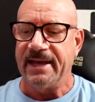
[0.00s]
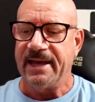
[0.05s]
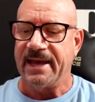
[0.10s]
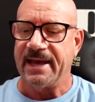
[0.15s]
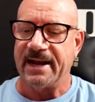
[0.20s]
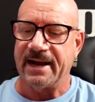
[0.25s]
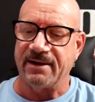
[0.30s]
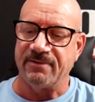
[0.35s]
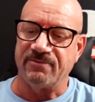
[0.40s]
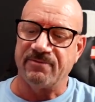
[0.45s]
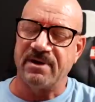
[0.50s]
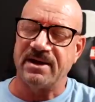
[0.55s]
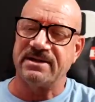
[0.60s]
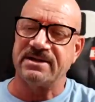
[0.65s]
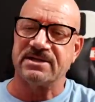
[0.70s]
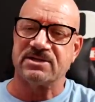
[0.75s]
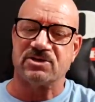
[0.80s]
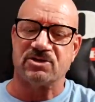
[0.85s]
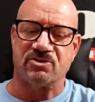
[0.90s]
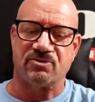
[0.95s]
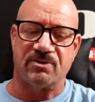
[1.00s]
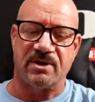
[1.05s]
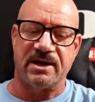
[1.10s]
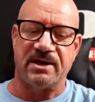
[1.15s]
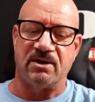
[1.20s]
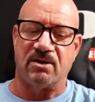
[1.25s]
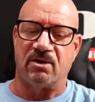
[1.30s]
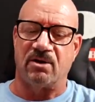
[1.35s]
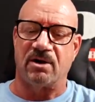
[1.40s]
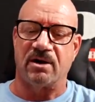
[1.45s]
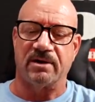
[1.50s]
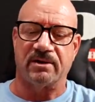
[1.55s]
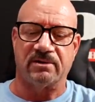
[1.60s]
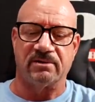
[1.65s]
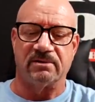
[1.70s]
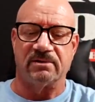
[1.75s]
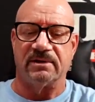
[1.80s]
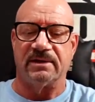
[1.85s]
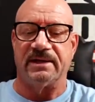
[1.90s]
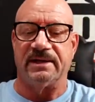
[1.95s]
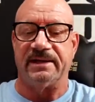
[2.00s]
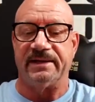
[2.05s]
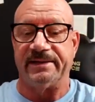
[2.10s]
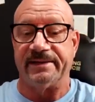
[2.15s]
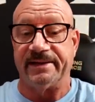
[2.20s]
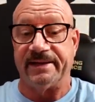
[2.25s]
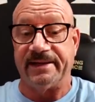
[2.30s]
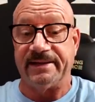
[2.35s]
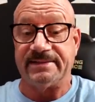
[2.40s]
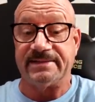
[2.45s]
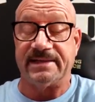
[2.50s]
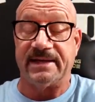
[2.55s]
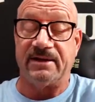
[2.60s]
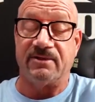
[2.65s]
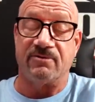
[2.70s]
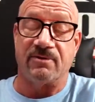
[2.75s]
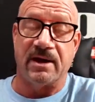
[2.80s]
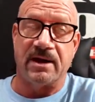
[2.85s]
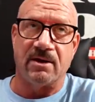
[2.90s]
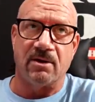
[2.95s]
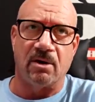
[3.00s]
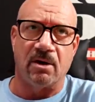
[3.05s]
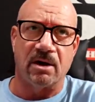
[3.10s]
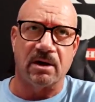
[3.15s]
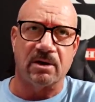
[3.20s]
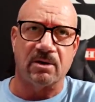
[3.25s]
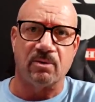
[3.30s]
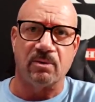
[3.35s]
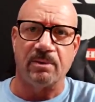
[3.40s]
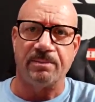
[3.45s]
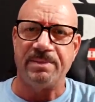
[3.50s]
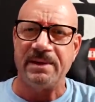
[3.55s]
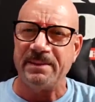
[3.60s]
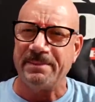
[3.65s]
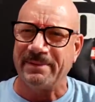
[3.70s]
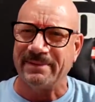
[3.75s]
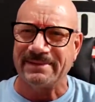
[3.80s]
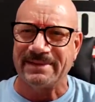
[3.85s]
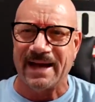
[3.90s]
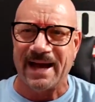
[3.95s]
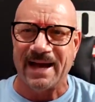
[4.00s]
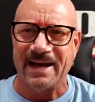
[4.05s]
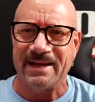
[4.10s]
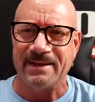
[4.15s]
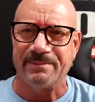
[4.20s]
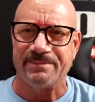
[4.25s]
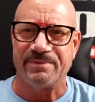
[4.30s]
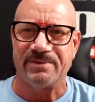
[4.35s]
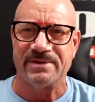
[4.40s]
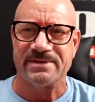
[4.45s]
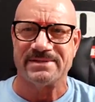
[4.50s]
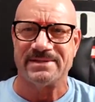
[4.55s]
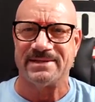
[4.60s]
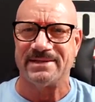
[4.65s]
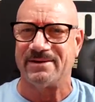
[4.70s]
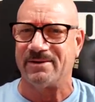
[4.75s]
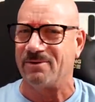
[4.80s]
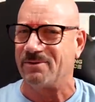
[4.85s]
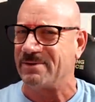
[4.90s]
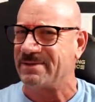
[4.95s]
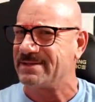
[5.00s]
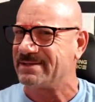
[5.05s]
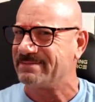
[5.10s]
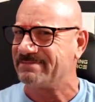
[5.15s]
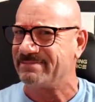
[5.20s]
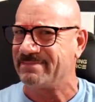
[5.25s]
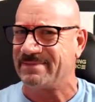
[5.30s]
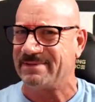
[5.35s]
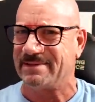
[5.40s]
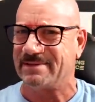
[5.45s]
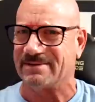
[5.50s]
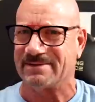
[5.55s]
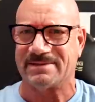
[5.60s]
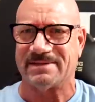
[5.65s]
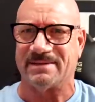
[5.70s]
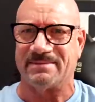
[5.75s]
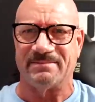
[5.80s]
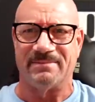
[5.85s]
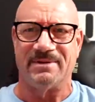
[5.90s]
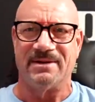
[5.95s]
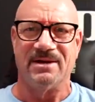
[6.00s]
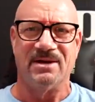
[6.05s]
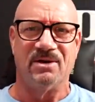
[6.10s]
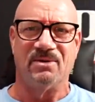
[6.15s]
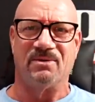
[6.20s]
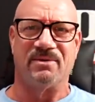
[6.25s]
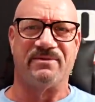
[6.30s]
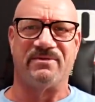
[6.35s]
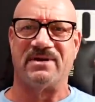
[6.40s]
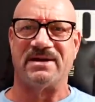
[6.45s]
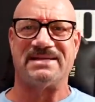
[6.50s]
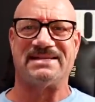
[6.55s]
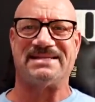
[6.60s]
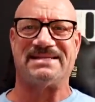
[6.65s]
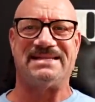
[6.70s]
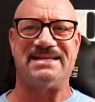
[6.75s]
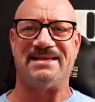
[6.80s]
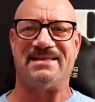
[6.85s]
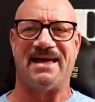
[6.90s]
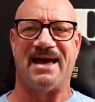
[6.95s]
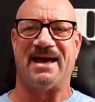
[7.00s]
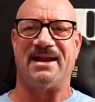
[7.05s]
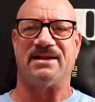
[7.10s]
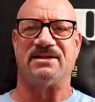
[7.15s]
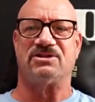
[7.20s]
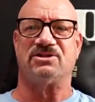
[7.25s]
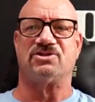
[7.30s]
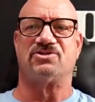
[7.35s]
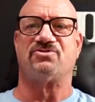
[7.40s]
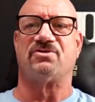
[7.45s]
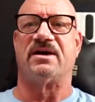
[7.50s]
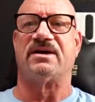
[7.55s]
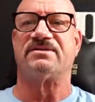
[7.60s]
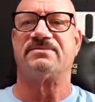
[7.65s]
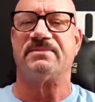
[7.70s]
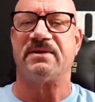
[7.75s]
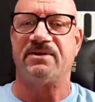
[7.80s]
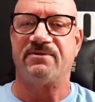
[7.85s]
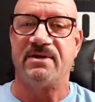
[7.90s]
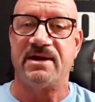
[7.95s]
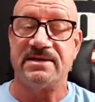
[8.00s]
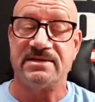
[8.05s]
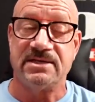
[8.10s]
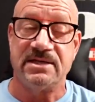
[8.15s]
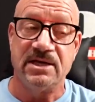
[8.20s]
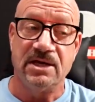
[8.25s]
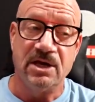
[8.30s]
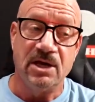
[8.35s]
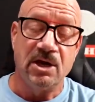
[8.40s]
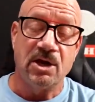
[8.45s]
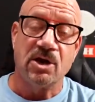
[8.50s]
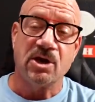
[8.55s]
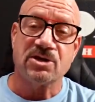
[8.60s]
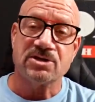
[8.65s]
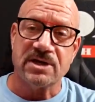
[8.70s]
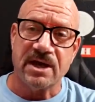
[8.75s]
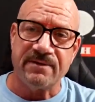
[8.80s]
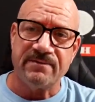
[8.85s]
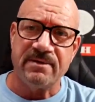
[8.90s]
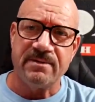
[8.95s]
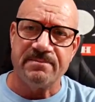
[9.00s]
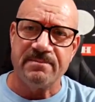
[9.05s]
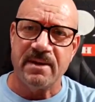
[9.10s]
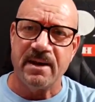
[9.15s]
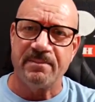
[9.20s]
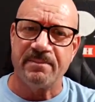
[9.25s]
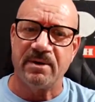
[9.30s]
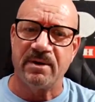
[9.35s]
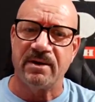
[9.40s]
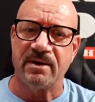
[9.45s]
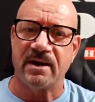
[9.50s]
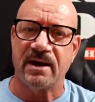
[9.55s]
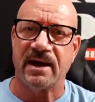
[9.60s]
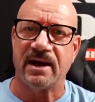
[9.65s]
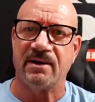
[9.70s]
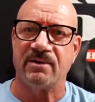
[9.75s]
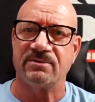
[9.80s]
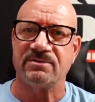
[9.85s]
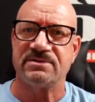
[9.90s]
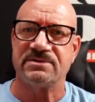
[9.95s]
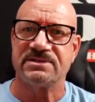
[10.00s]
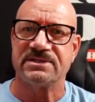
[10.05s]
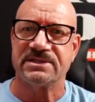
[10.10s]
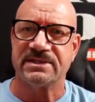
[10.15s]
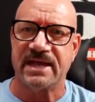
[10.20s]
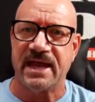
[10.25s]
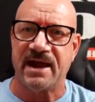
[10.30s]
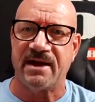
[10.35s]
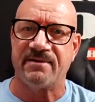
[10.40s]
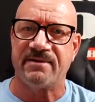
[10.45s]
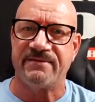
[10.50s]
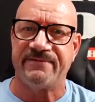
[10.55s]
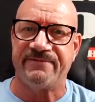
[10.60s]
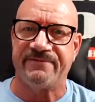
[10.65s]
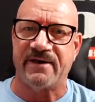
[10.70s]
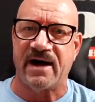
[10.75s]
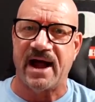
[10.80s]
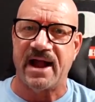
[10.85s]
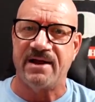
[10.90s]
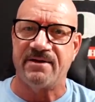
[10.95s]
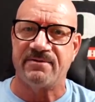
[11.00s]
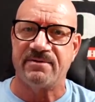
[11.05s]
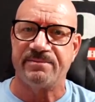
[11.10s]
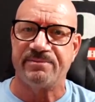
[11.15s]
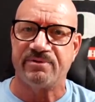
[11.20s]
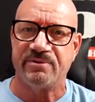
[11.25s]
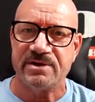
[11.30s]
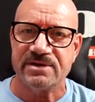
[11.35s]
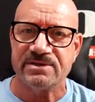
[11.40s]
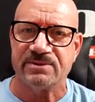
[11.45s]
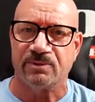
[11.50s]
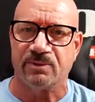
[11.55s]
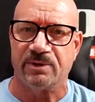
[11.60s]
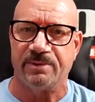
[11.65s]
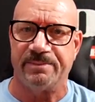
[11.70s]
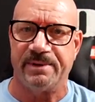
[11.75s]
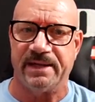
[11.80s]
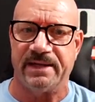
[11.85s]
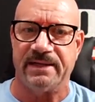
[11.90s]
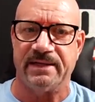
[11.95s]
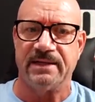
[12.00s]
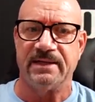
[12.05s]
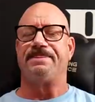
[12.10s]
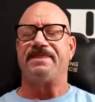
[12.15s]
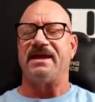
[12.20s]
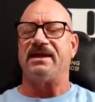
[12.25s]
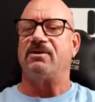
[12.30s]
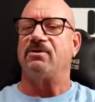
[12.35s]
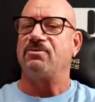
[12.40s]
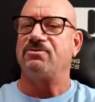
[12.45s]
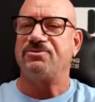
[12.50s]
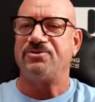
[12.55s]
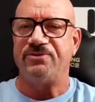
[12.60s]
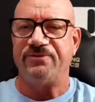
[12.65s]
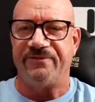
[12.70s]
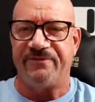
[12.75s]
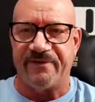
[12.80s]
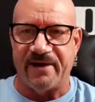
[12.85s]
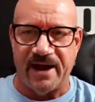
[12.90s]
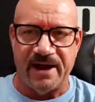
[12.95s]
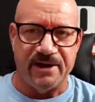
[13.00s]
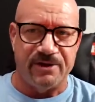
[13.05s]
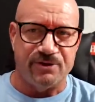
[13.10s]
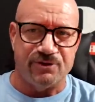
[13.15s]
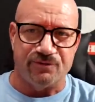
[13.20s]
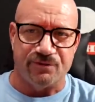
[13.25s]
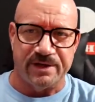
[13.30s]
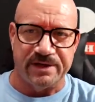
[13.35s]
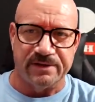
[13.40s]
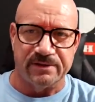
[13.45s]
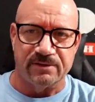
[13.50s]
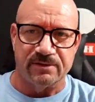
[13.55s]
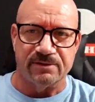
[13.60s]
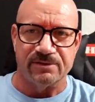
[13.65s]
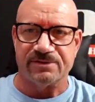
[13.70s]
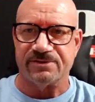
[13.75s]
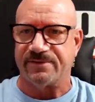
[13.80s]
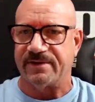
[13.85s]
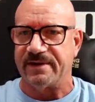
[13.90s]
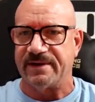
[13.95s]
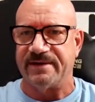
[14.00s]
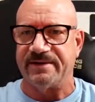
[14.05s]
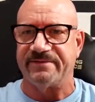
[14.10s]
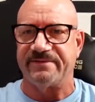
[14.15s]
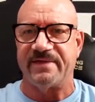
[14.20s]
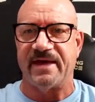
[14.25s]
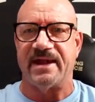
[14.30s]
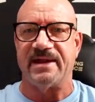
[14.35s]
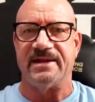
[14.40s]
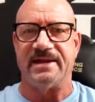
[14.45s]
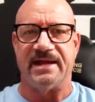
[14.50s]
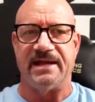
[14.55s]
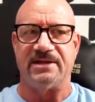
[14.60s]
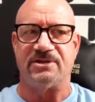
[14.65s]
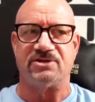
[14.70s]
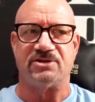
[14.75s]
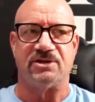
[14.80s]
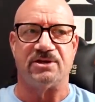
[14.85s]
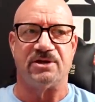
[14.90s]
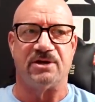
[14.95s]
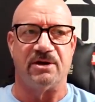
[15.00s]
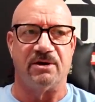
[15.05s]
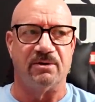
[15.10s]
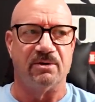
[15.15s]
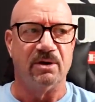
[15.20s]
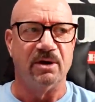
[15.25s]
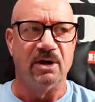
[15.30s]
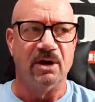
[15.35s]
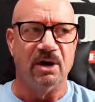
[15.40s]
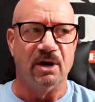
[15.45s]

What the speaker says: And I read this great article, and I hate to say great article. When people die in prison, it always, you know, something, whenever I see that, it just drives me crazy. Because I remember how scary fire in prison would be. They don't do fire drills or any of that nature, you know.